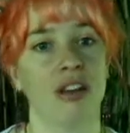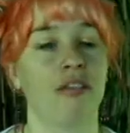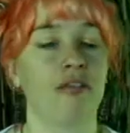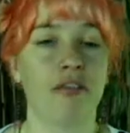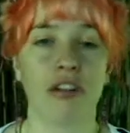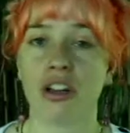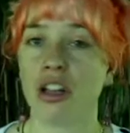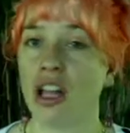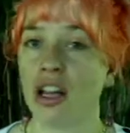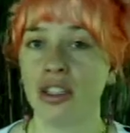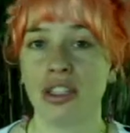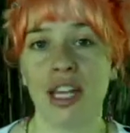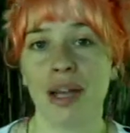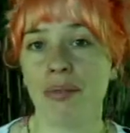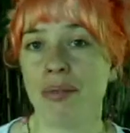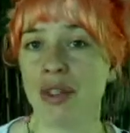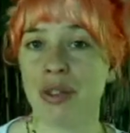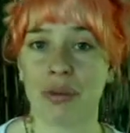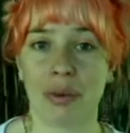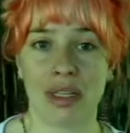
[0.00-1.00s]
For a long
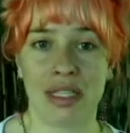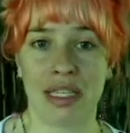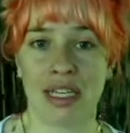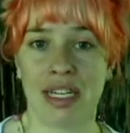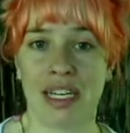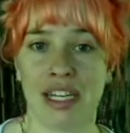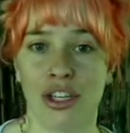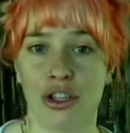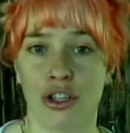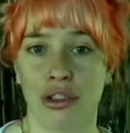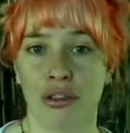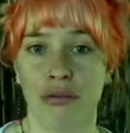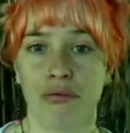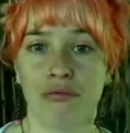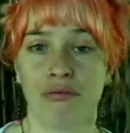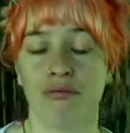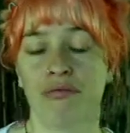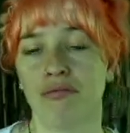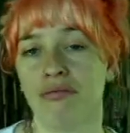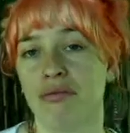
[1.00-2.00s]
time, this wasn't an issue.
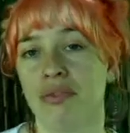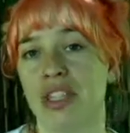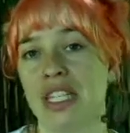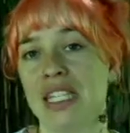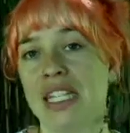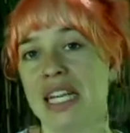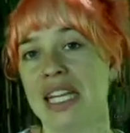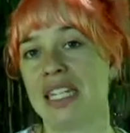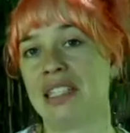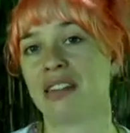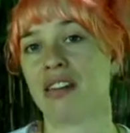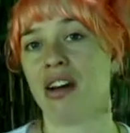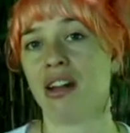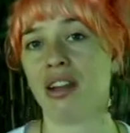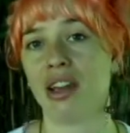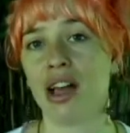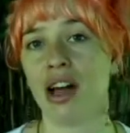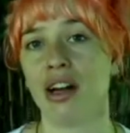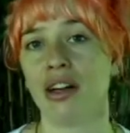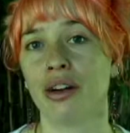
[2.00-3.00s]
The days
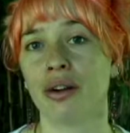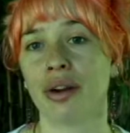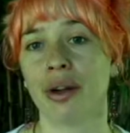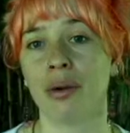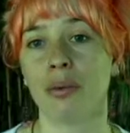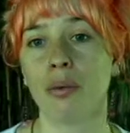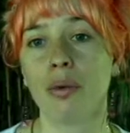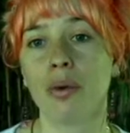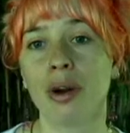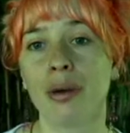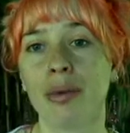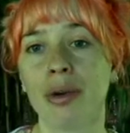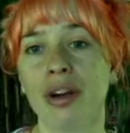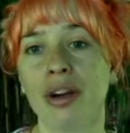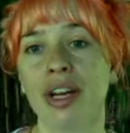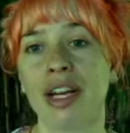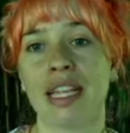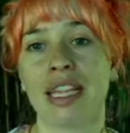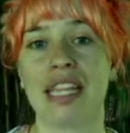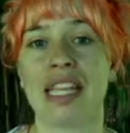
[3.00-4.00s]
got longer and
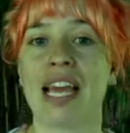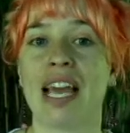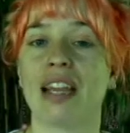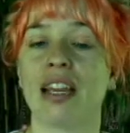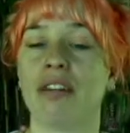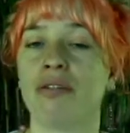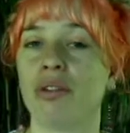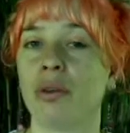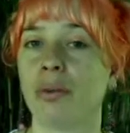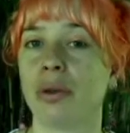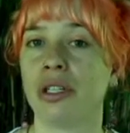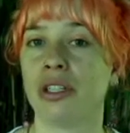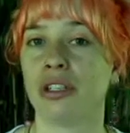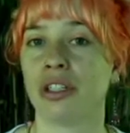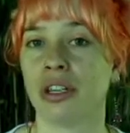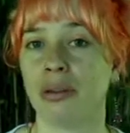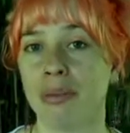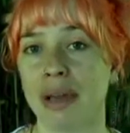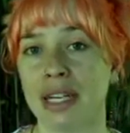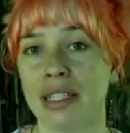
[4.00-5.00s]
warmer at the end of the
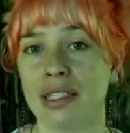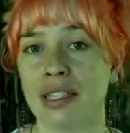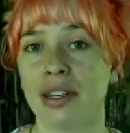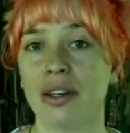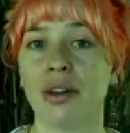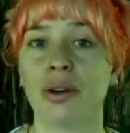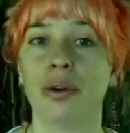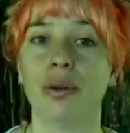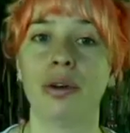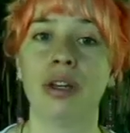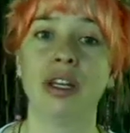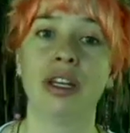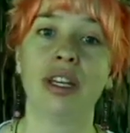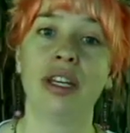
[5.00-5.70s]
winter in Mexico.